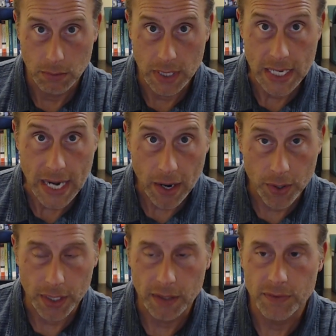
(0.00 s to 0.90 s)

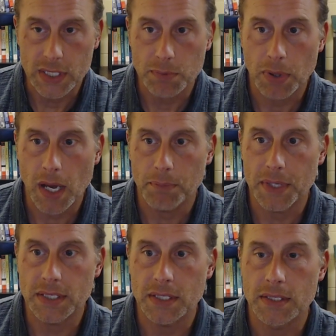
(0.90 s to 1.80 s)
narrative, these plot
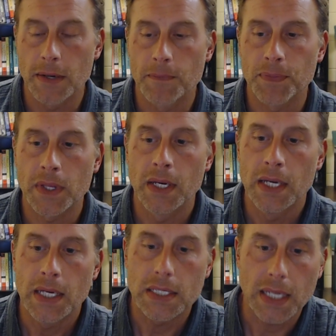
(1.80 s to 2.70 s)
pieces,
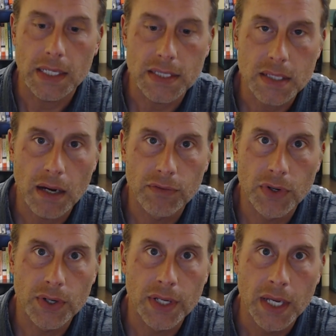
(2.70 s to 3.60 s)
is I discovered
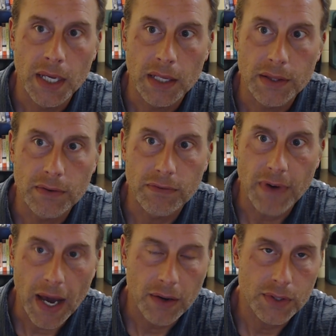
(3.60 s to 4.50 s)
the
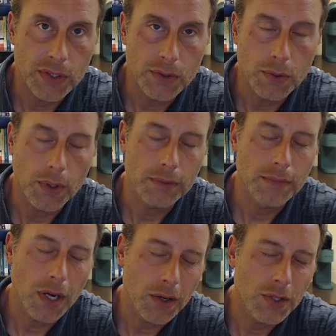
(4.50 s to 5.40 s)
value, or
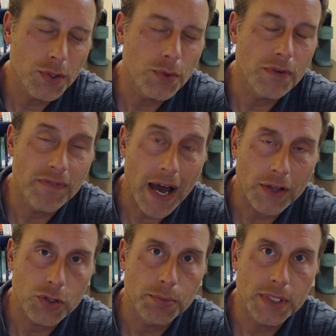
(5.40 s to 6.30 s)
already knew the value,
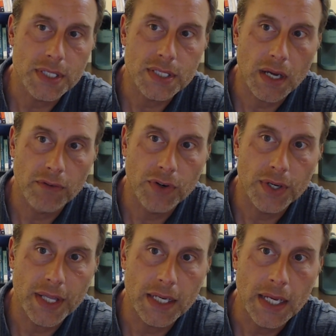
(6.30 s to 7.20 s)
but discovered that
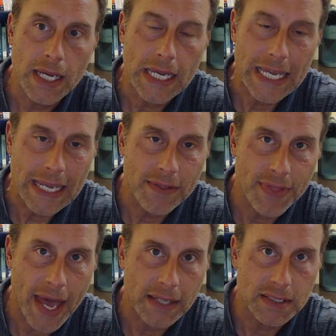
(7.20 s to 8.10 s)
in
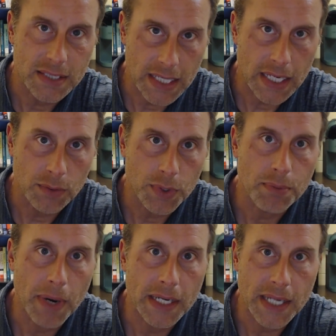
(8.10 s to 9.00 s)
that scene with
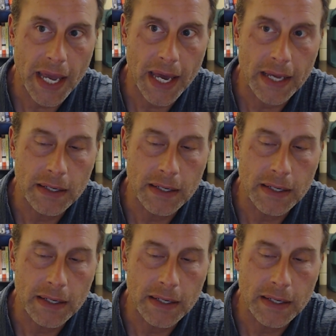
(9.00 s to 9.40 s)
my dad,